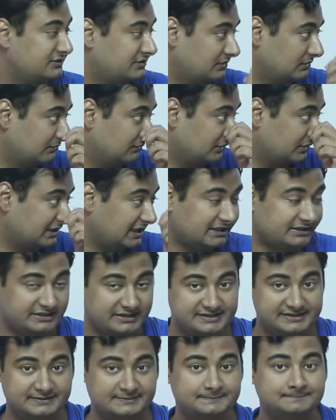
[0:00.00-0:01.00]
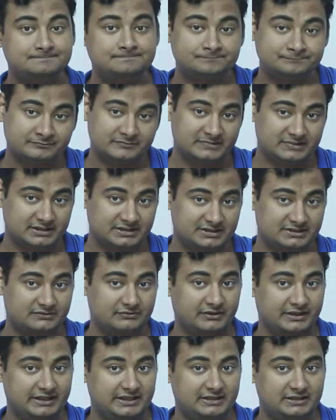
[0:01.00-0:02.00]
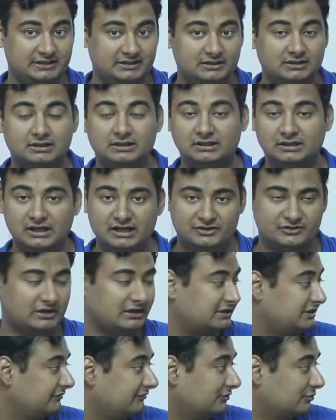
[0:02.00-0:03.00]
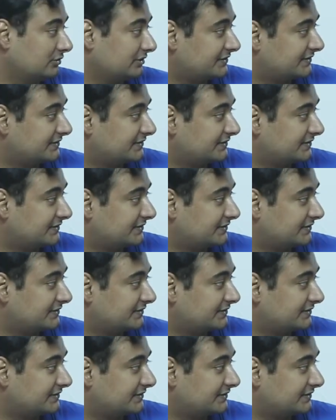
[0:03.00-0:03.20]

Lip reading: So for that reason, this is very attractive to